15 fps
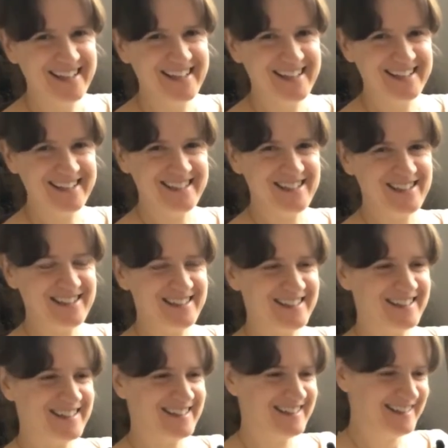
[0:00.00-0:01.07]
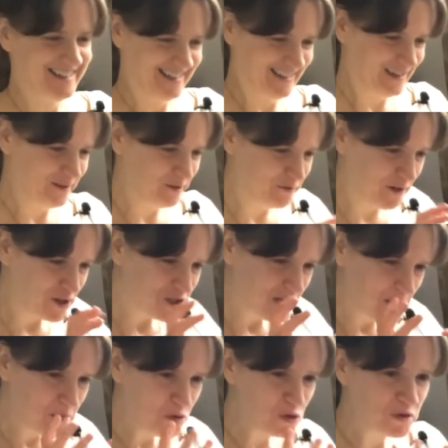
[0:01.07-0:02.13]
then the
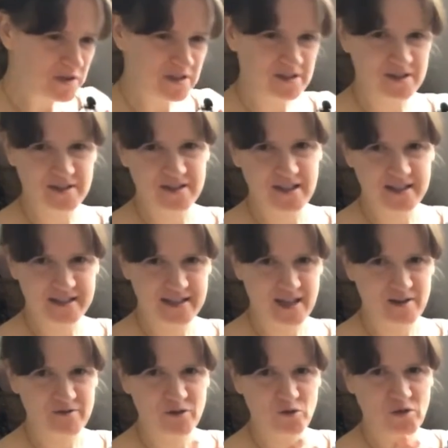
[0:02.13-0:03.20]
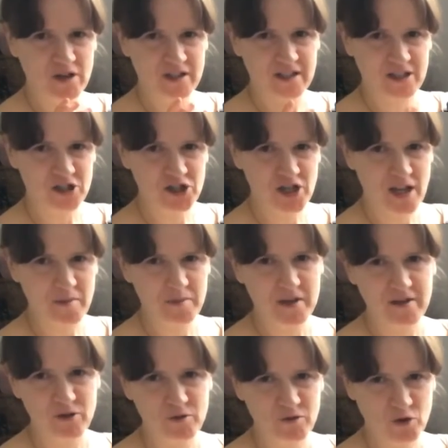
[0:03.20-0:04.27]
fascia molds itself around that shape
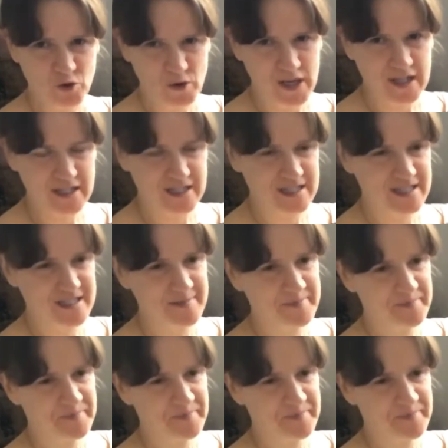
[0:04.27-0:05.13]
that you've created,